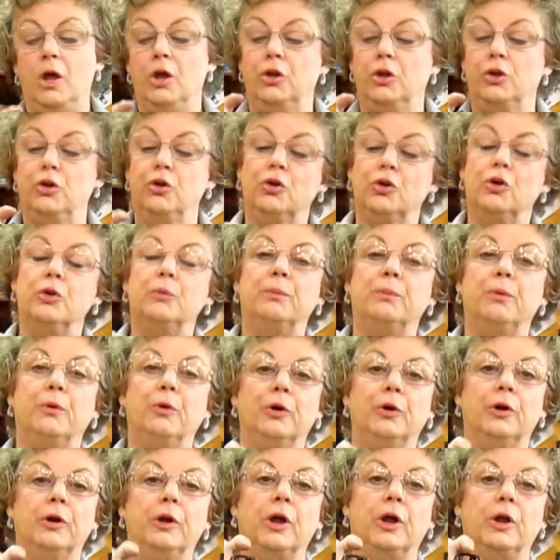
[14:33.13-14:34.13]
you can
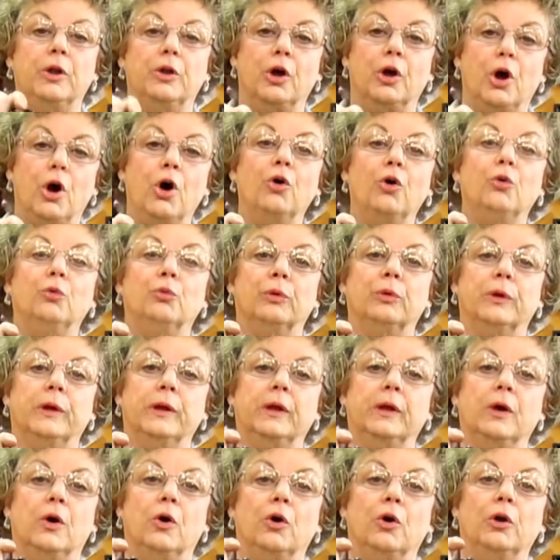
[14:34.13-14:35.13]
put an
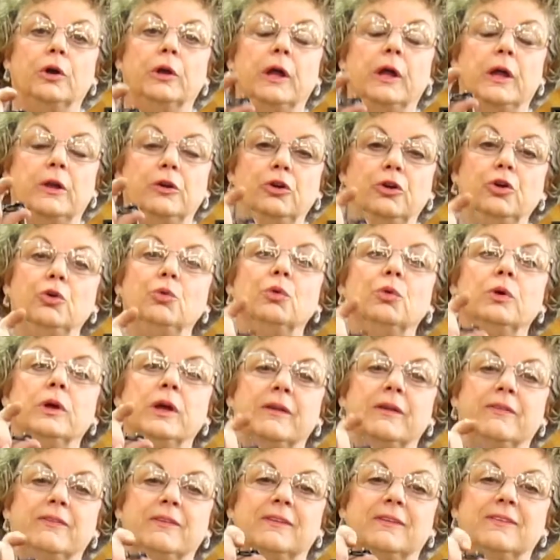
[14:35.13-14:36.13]
O-ring on and you will
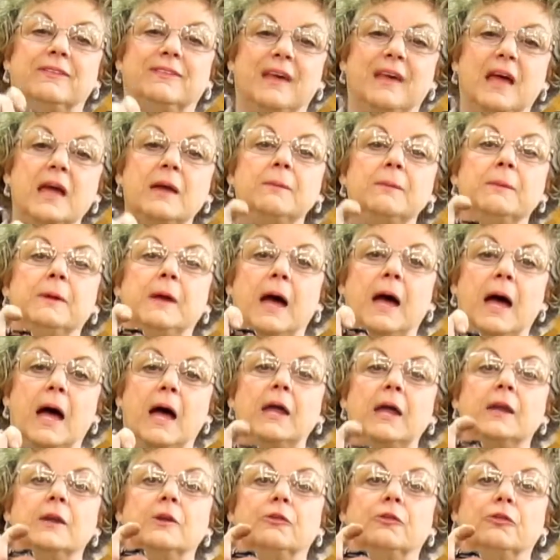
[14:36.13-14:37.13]
get the same
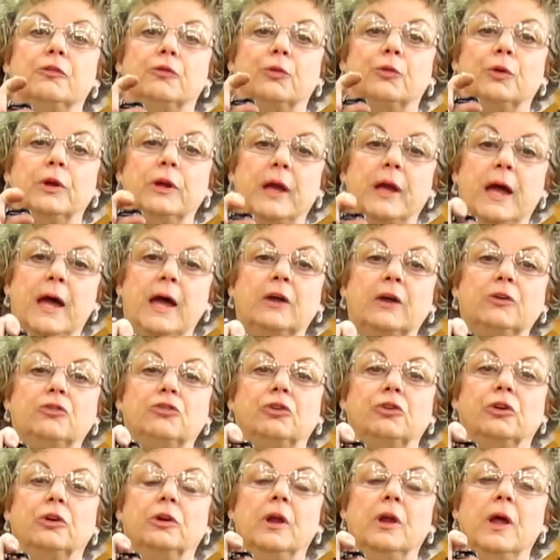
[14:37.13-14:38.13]
kind of
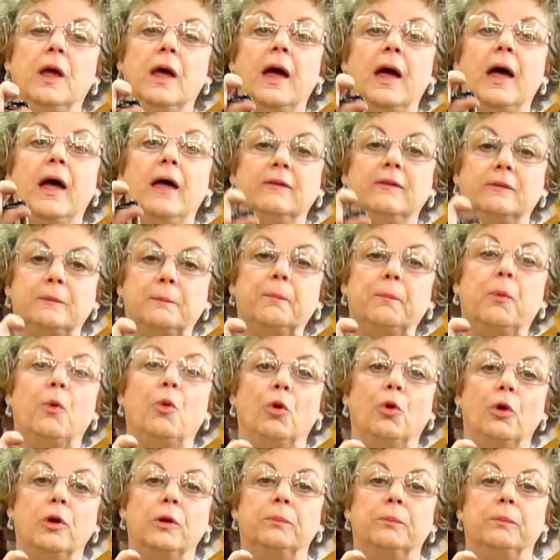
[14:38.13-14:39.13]
reaction as a
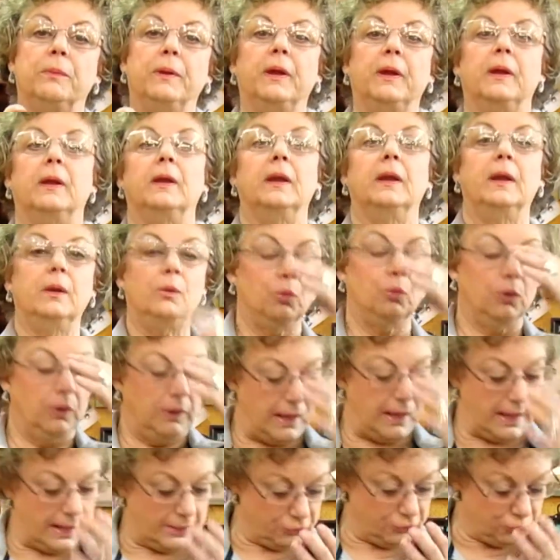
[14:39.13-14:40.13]
ported bit. It will
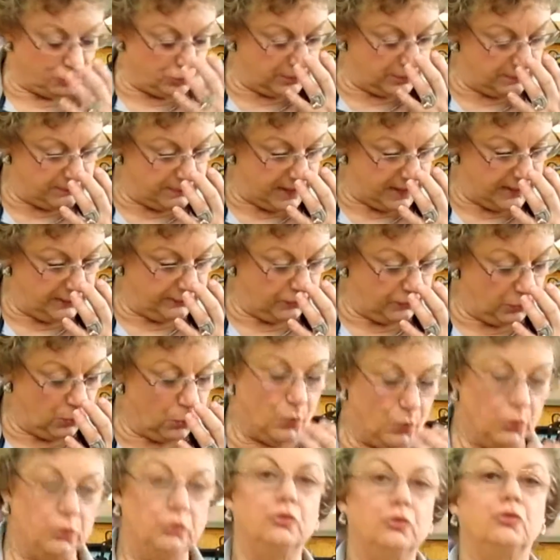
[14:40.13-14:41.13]
actually make the
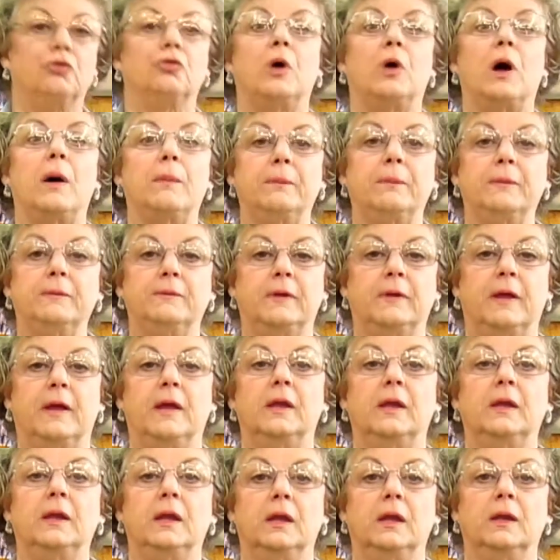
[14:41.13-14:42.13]
horse drop his
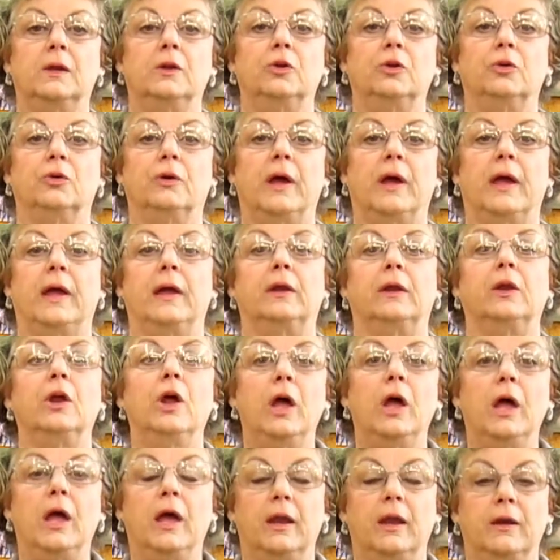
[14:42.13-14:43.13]
head into your hand.
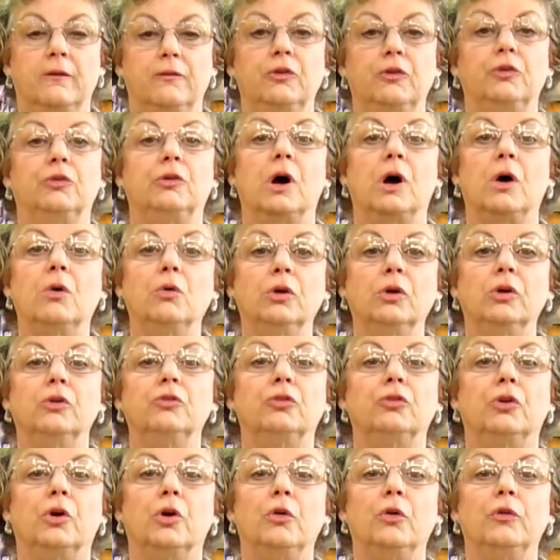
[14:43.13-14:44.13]
And if you don't
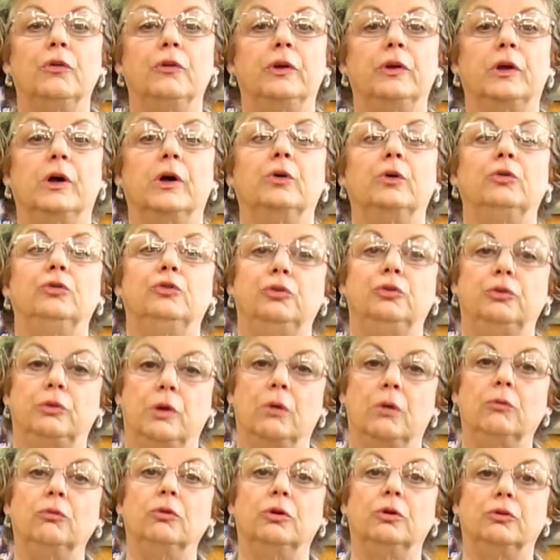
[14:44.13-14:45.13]
control the nose, you
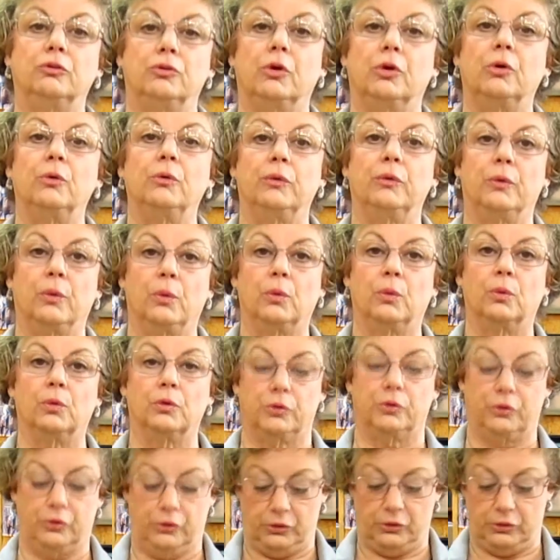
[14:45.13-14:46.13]
don't control the
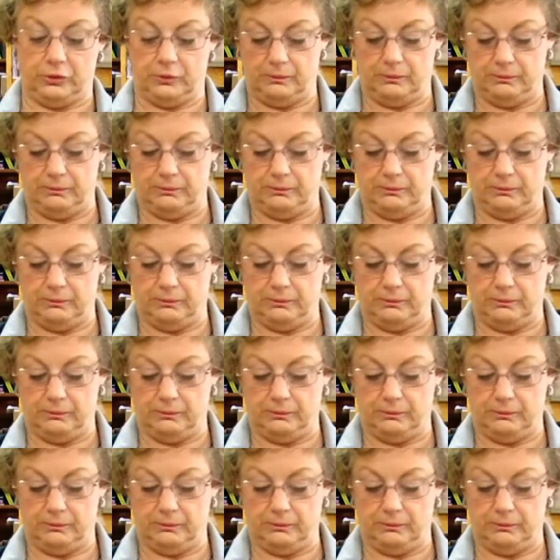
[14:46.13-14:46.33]
horse.